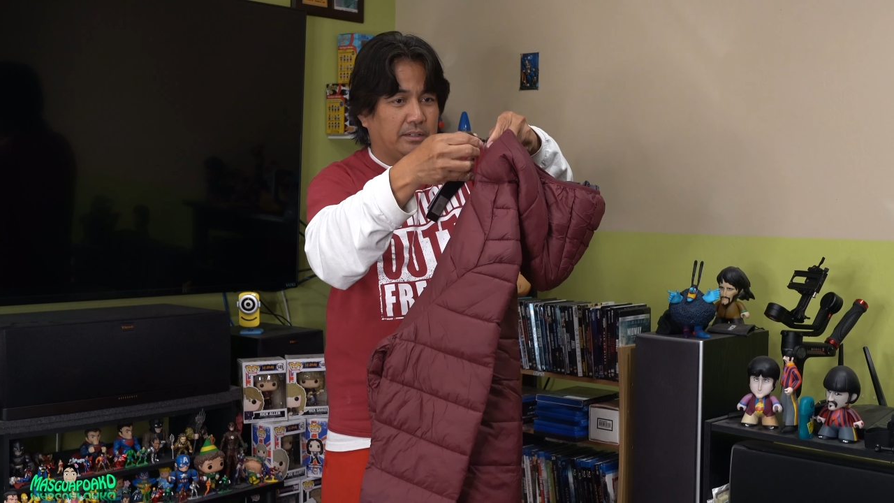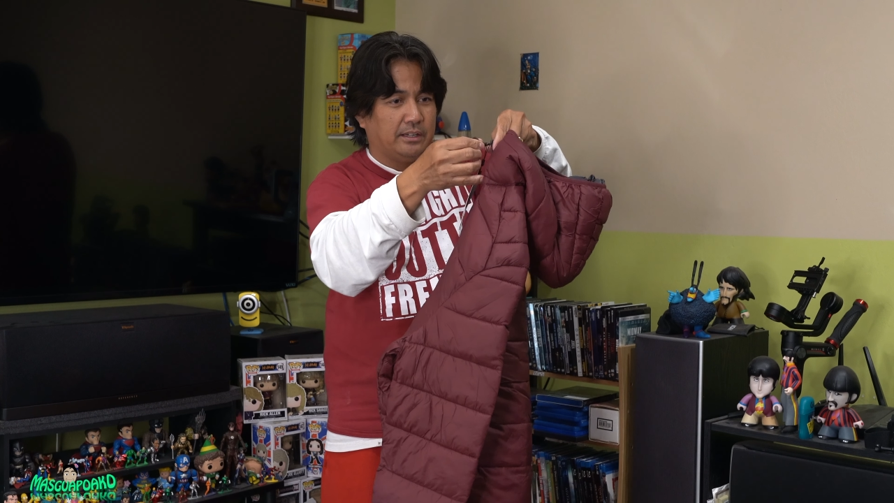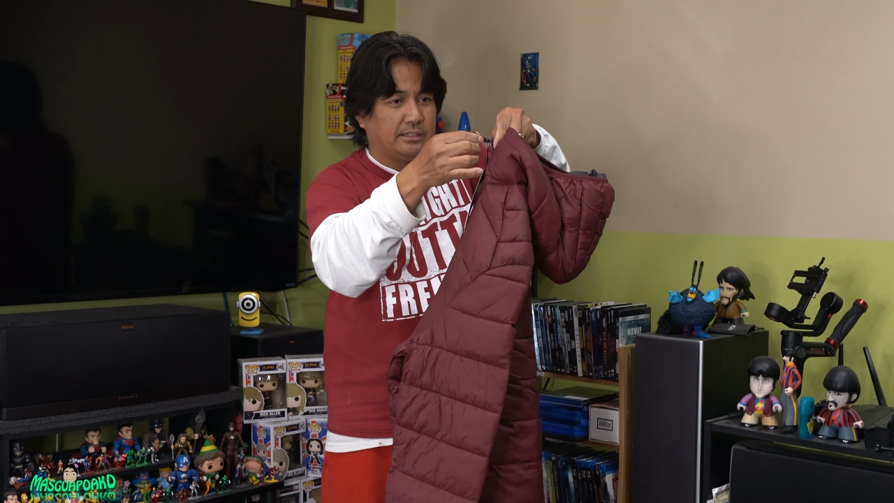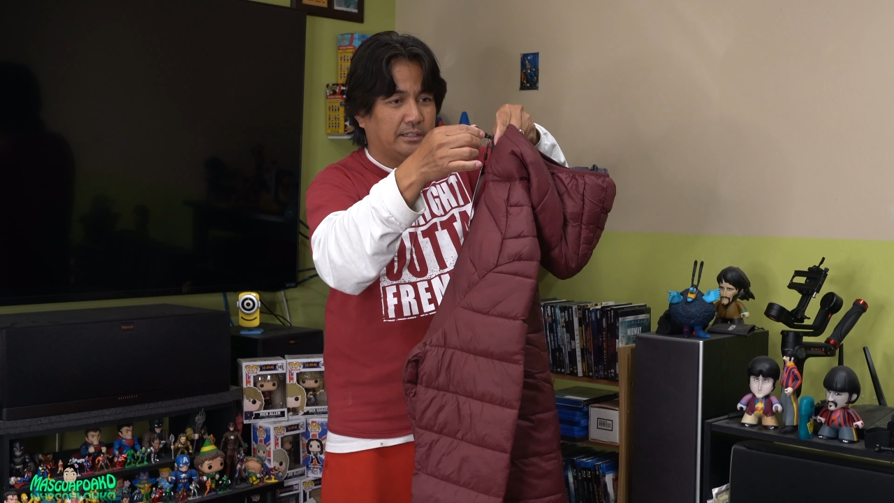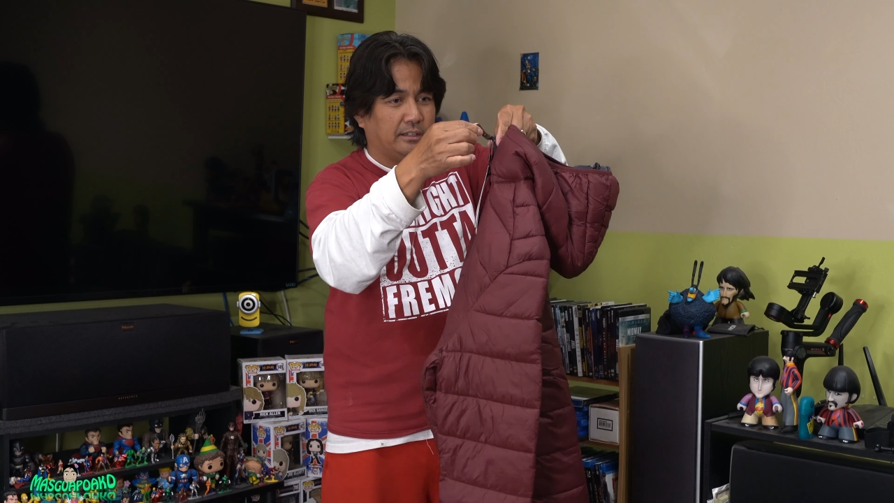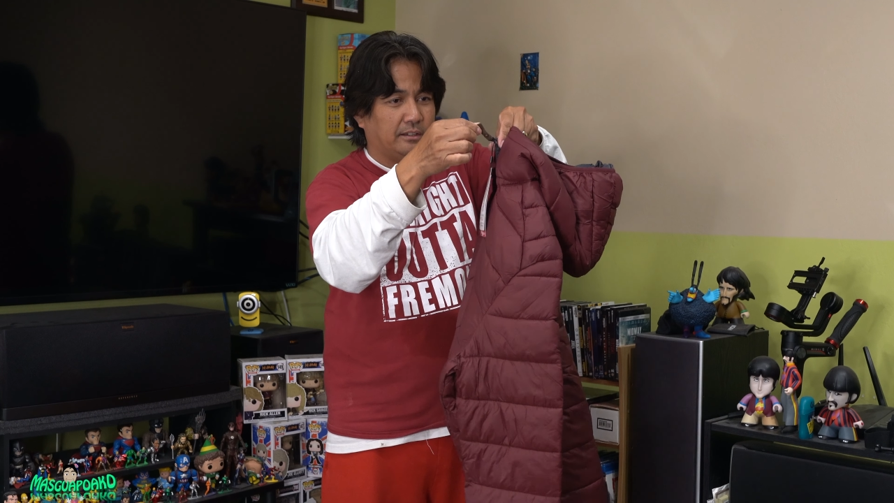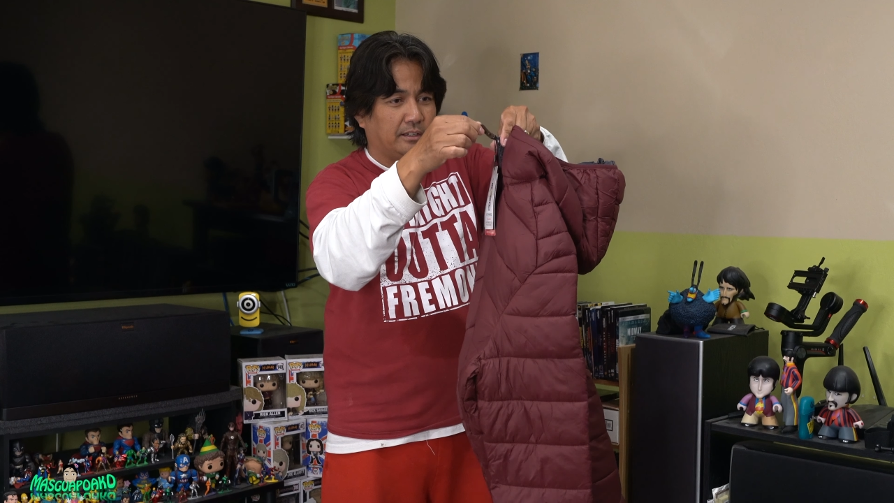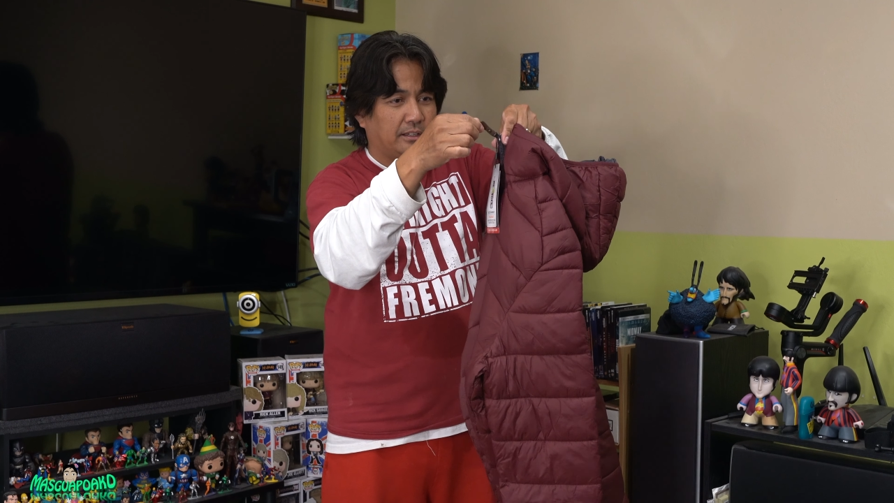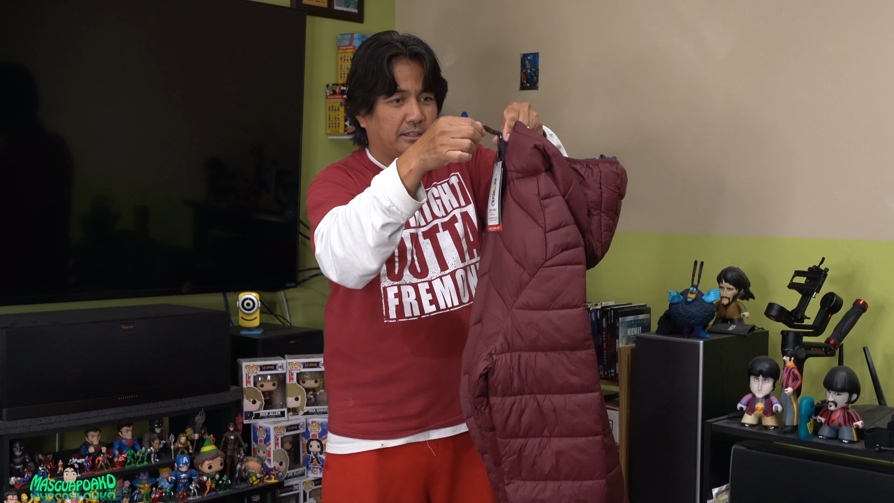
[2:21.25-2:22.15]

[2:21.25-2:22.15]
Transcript: It has a little